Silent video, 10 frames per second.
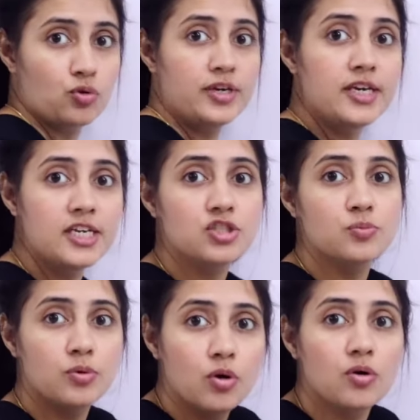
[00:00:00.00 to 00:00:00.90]
So each
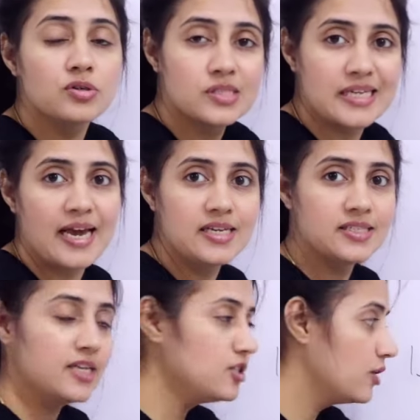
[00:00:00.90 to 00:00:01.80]
block
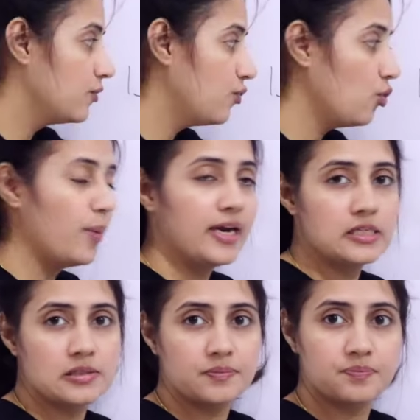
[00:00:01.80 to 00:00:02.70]
size is 4 bytes.